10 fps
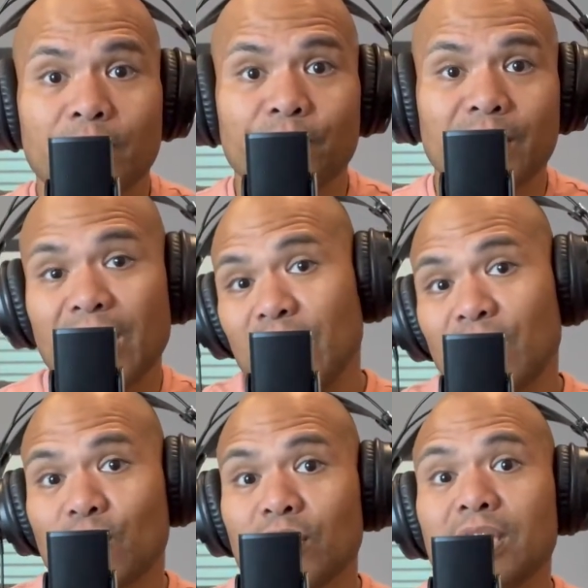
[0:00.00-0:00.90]
now you have to
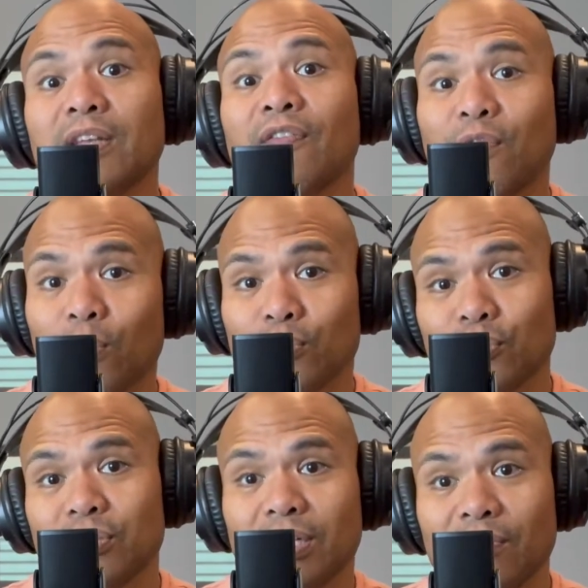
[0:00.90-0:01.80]
really force
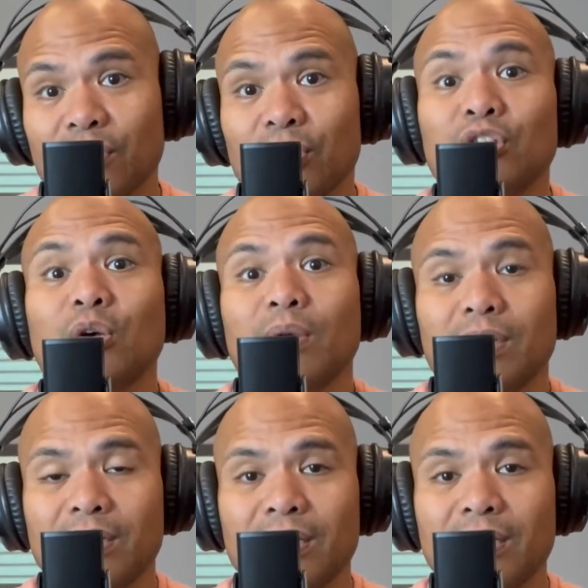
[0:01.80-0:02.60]
yourself to do it